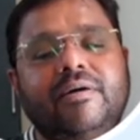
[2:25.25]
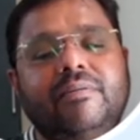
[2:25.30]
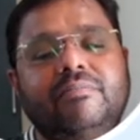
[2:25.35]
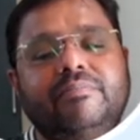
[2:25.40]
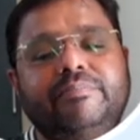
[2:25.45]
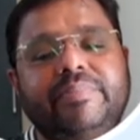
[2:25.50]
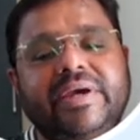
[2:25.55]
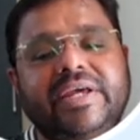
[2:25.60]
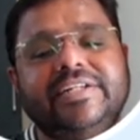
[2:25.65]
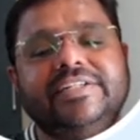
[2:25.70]

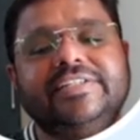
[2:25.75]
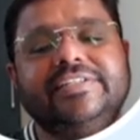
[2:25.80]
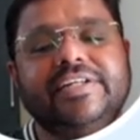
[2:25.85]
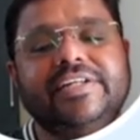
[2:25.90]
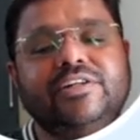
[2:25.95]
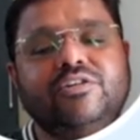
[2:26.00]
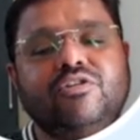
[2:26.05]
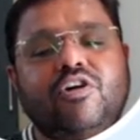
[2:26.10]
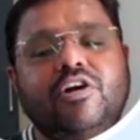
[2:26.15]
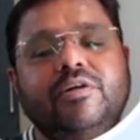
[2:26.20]
pens and
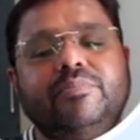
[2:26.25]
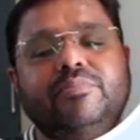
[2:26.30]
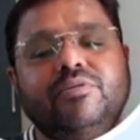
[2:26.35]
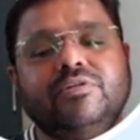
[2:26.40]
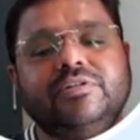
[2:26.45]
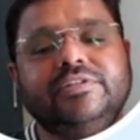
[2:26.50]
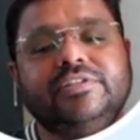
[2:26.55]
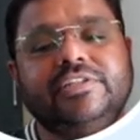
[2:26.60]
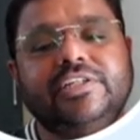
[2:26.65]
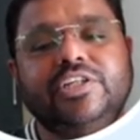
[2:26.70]

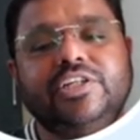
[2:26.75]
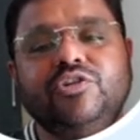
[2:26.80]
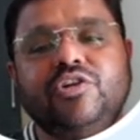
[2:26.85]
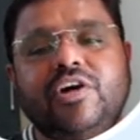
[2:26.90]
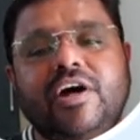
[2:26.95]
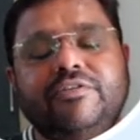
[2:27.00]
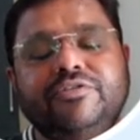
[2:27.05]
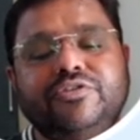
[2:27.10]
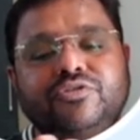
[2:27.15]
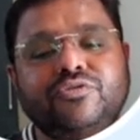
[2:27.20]
notebooks, you
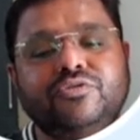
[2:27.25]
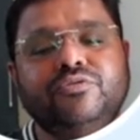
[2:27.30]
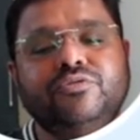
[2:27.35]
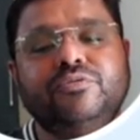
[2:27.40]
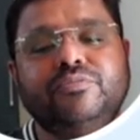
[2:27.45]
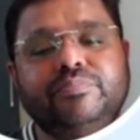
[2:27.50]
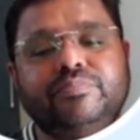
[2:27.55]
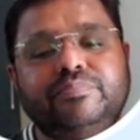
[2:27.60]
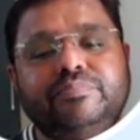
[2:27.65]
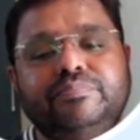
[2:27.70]
have two
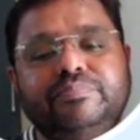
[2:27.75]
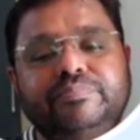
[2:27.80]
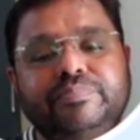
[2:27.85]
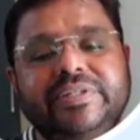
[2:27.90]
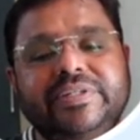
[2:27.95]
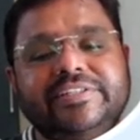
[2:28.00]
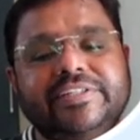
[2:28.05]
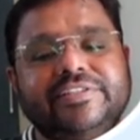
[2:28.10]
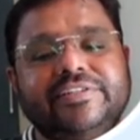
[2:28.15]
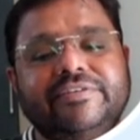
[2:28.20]

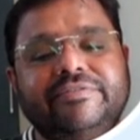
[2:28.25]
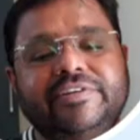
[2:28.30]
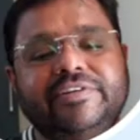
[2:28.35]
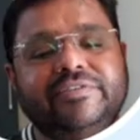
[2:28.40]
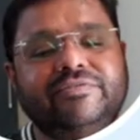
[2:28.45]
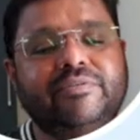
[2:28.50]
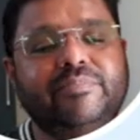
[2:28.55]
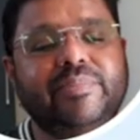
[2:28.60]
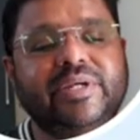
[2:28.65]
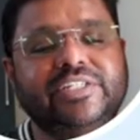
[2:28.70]
pieces of
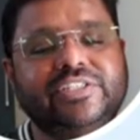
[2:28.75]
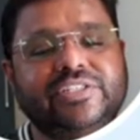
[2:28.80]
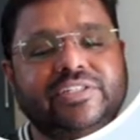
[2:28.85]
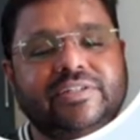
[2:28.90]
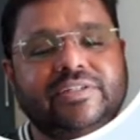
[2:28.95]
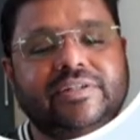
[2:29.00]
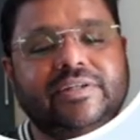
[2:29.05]
information.